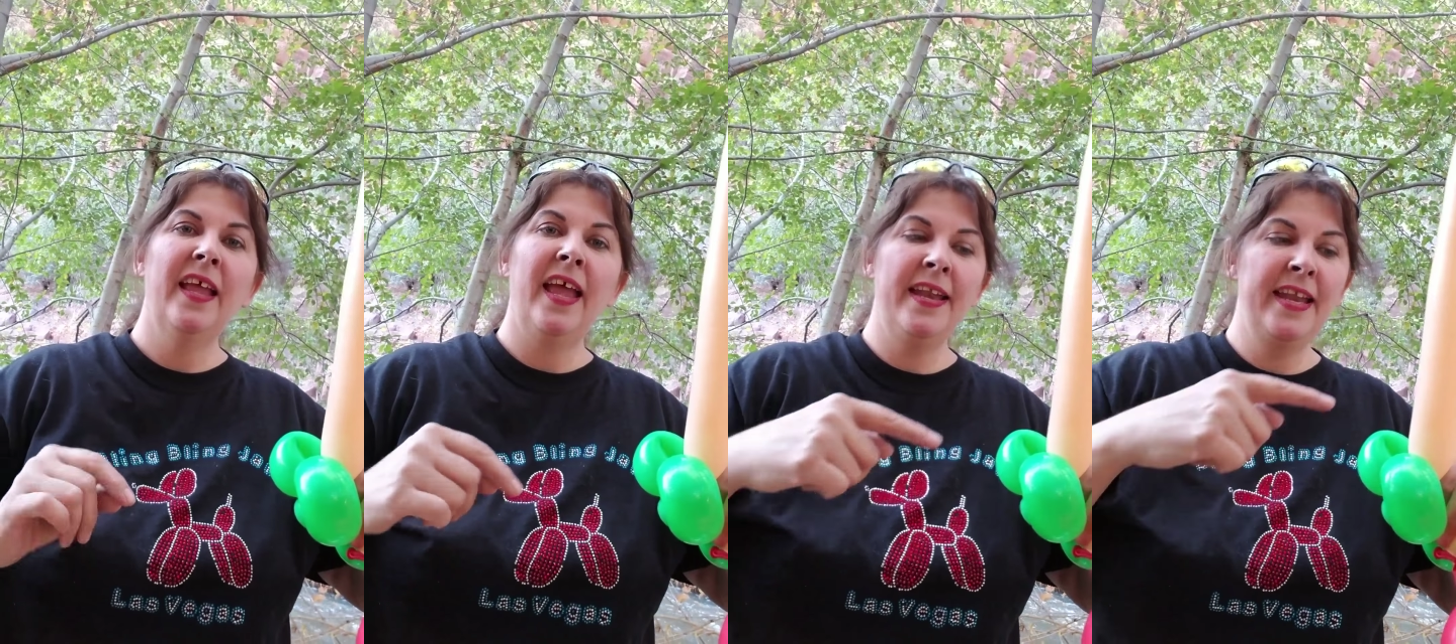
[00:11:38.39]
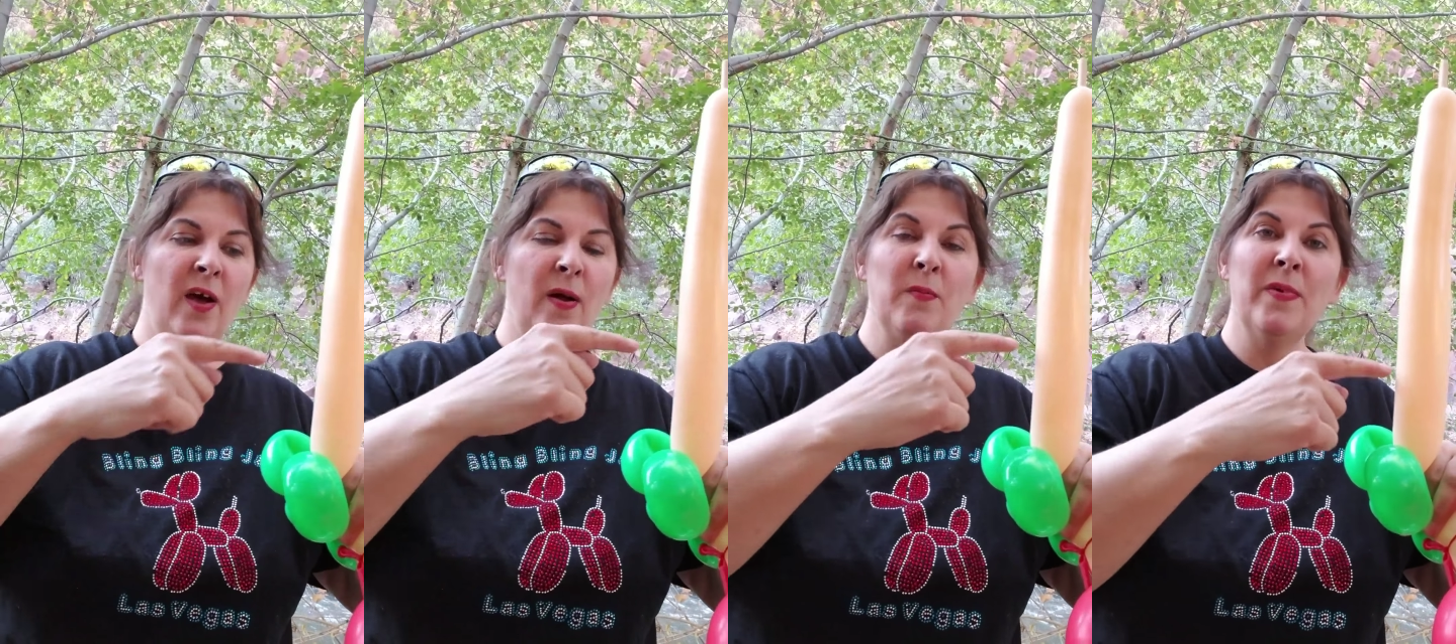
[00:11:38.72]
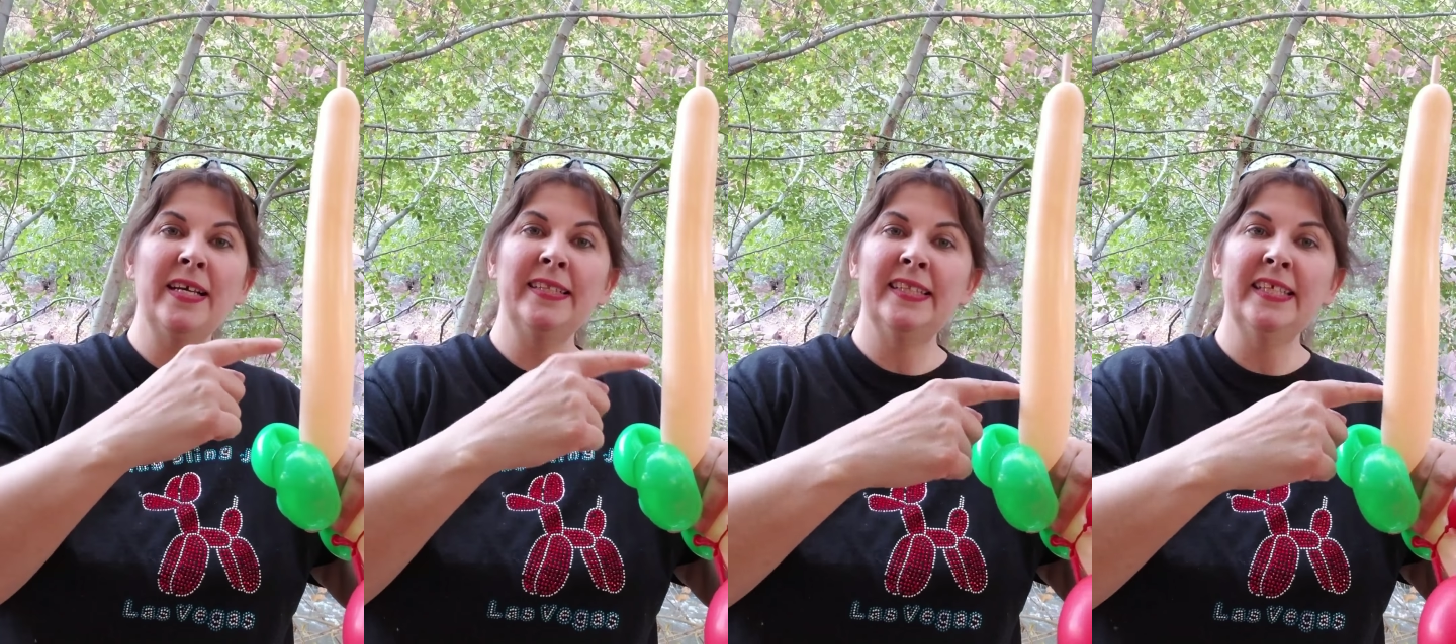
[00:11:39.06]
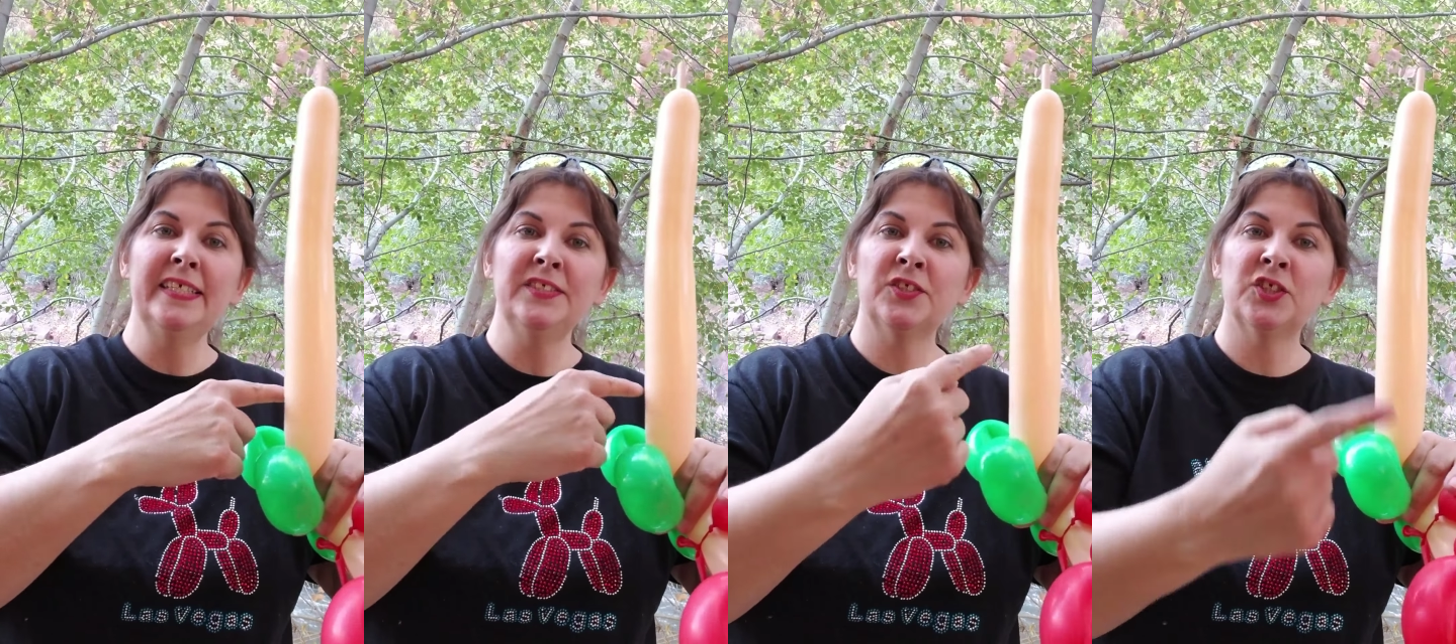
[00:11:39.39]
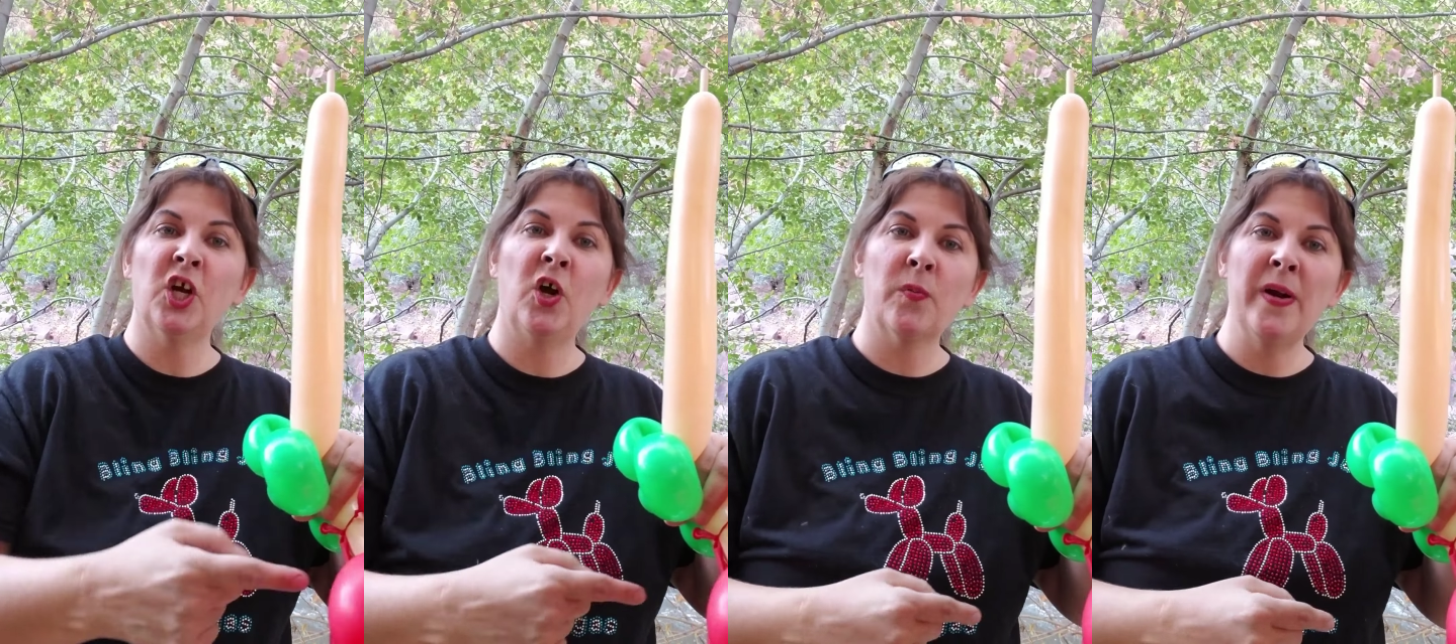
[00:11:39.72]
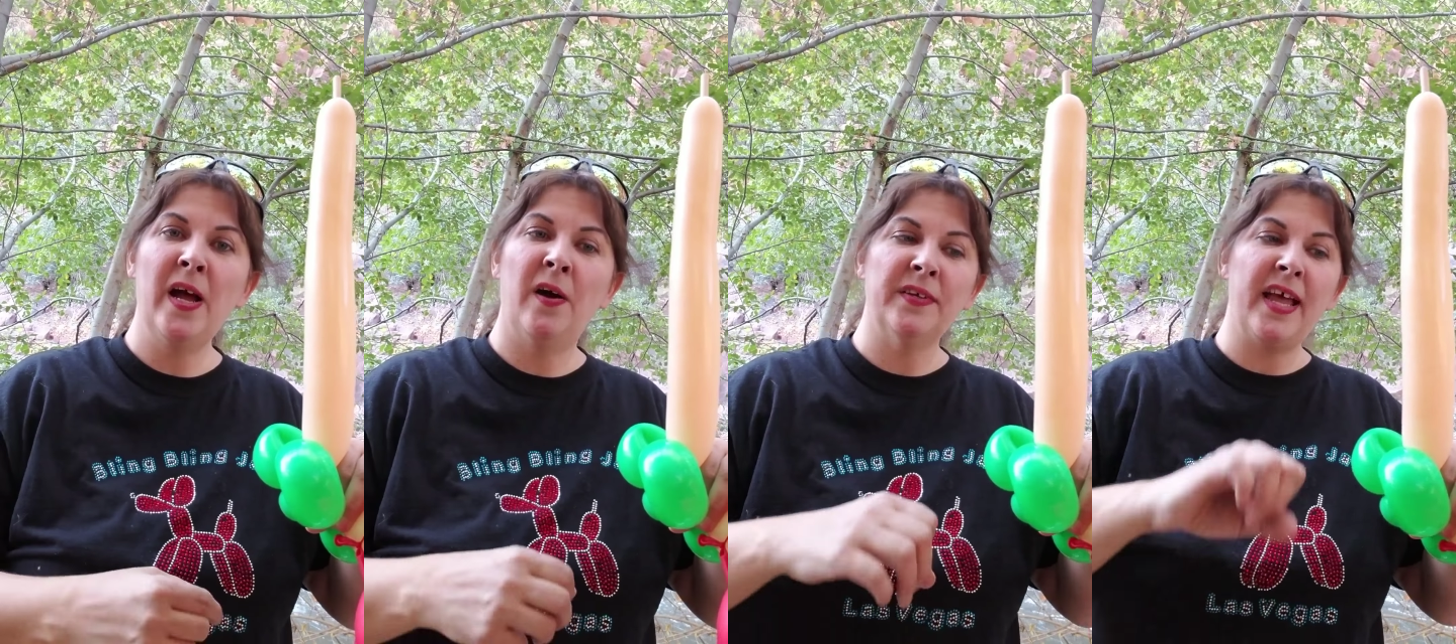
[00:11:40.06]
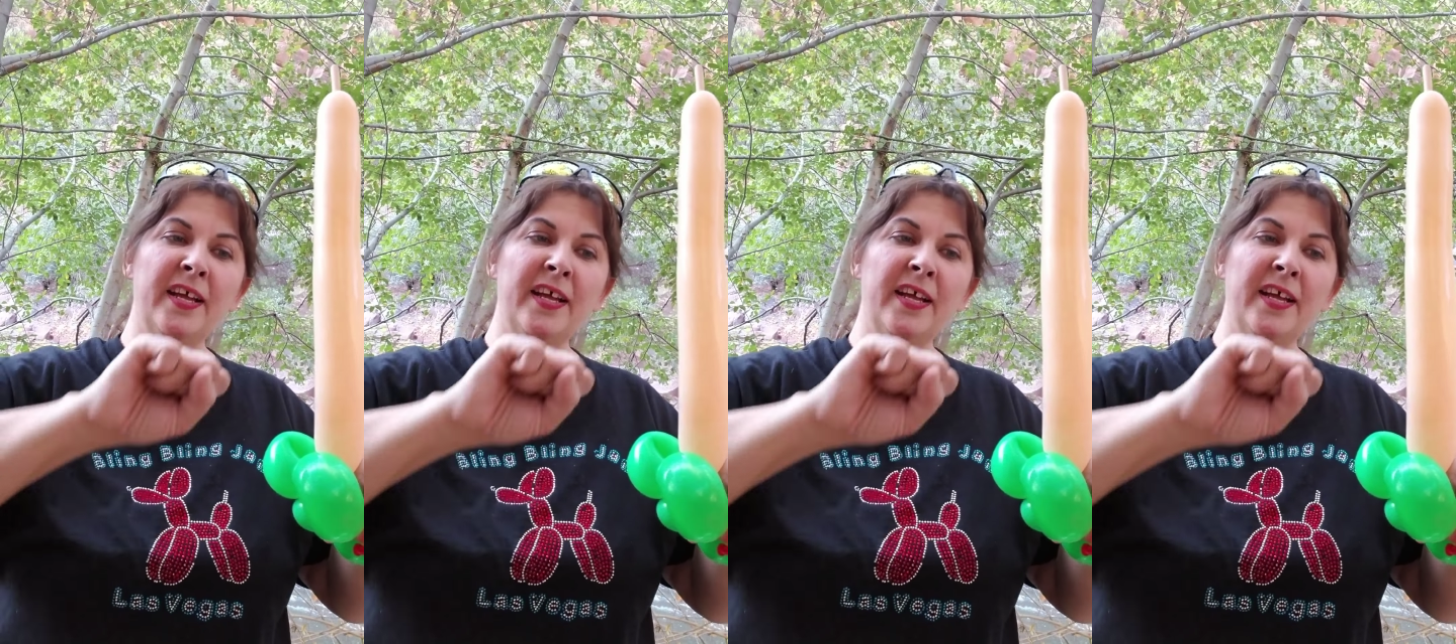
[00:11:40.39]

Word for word: and now I want this to go around.